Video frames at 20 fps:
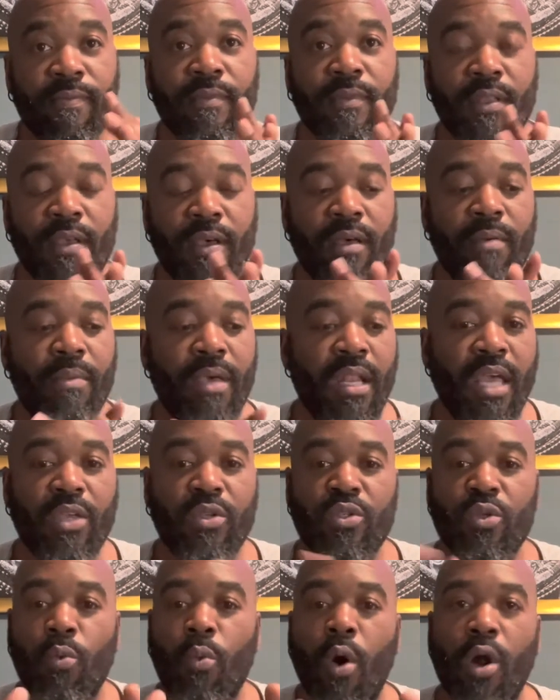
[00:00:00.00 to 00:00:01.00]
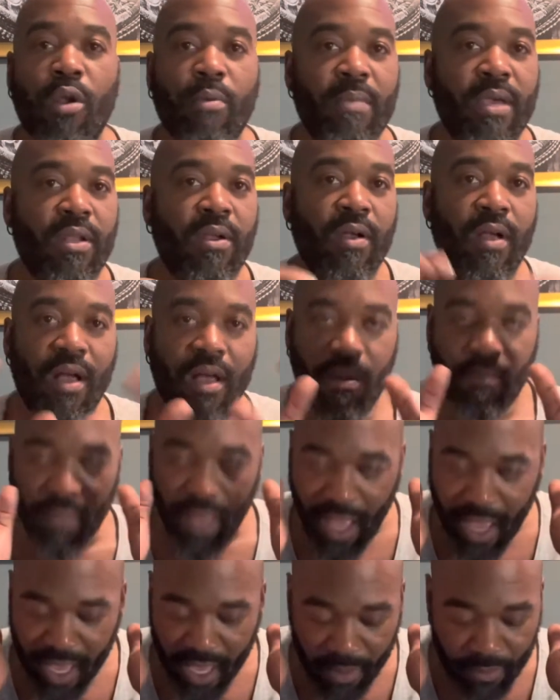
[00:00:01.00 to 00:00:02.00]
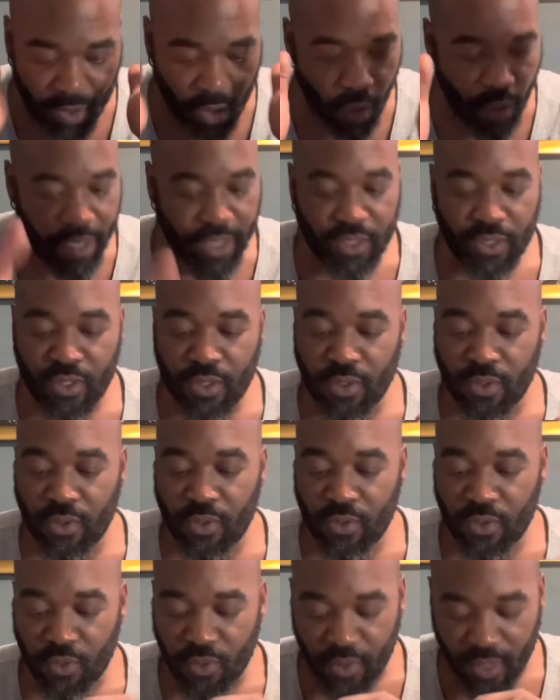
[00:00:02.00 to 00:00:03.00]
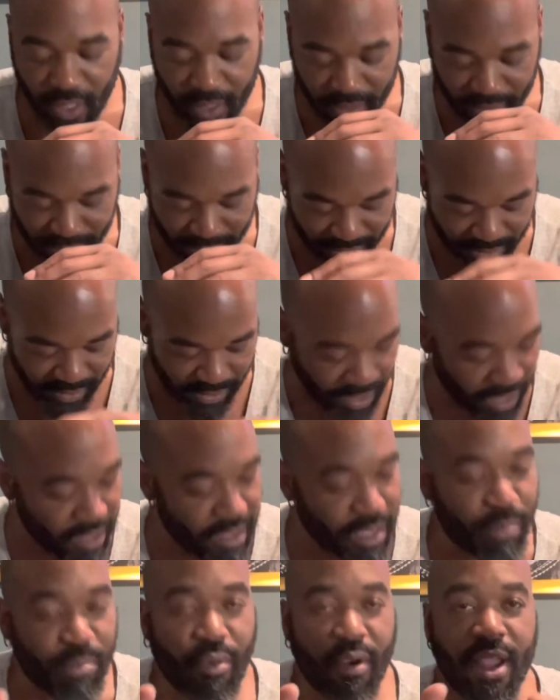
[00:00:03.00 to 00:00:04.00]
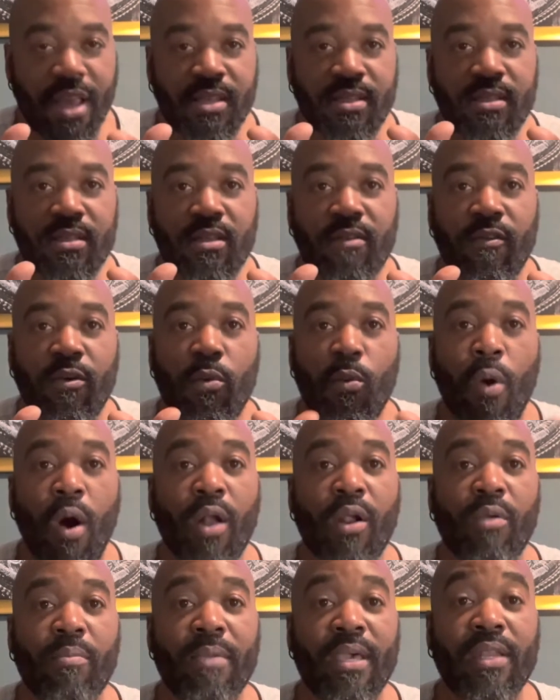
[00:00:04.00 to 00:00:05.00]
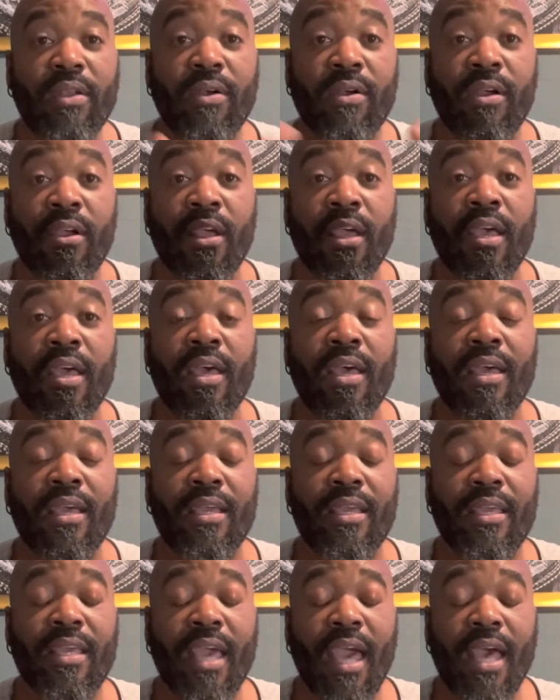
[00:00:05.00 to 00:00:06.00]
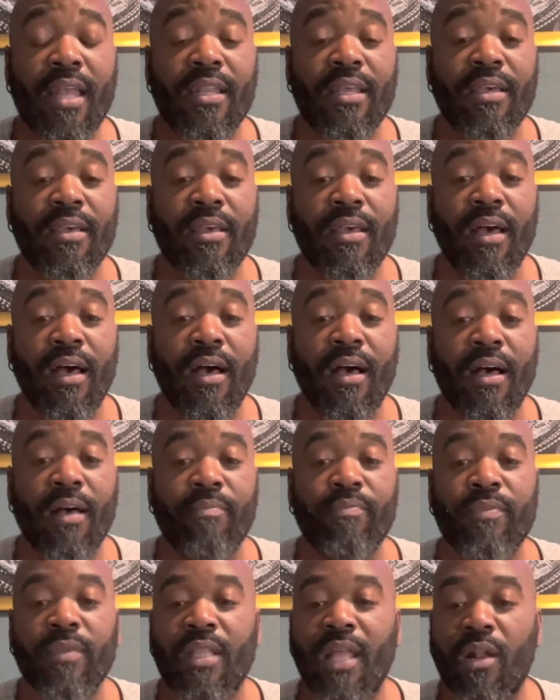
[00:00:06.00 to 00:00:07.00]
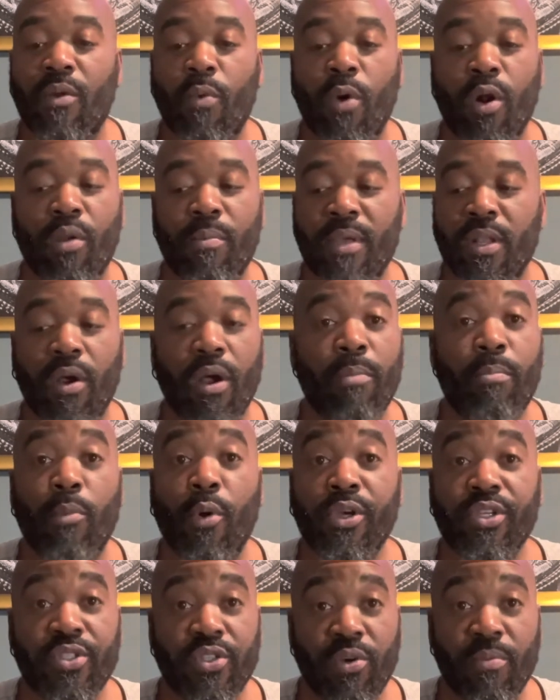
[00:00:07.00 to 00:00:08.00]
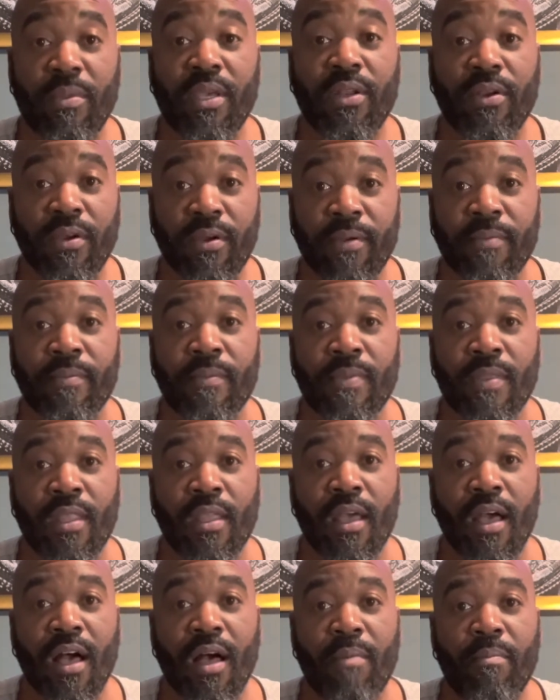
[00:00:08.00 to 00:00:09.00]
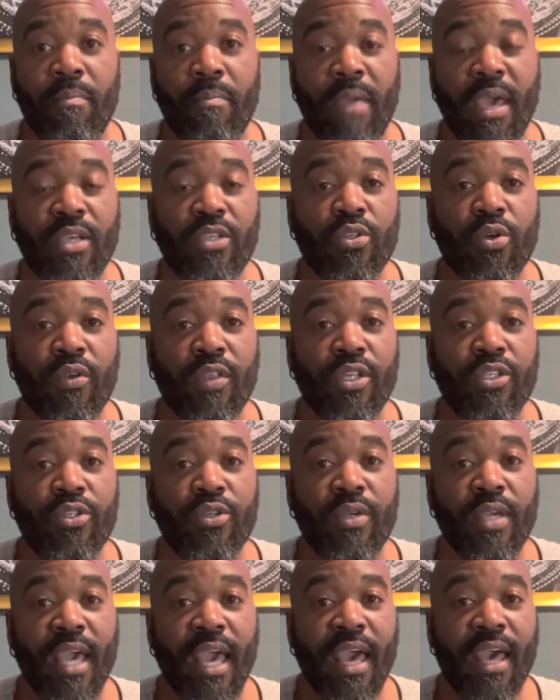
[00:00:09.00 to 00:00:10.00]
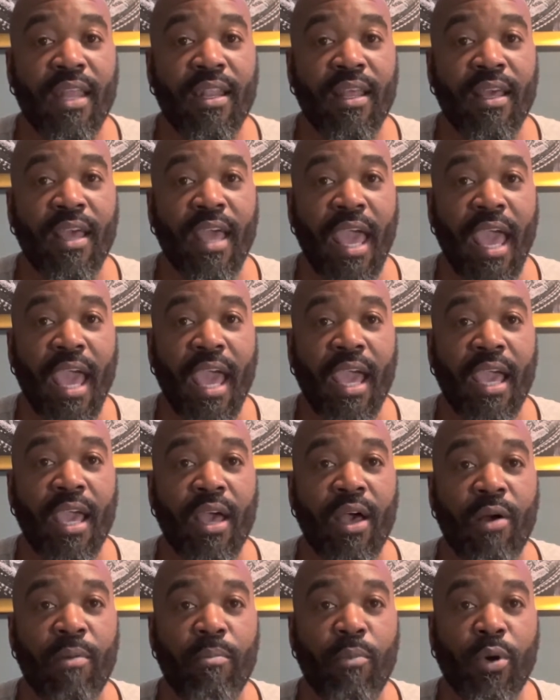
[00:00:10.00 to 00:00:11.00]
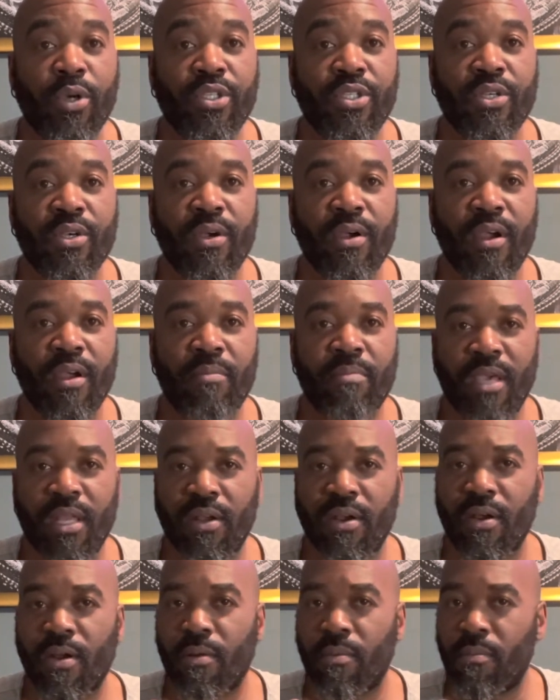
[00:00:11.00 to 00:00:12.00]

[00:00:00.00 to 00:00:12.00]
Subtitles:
And I use a water meter. I am going to sing the praises of a water meter. Not a water meter, a moisture meter. Make sure that you get a moisture meter.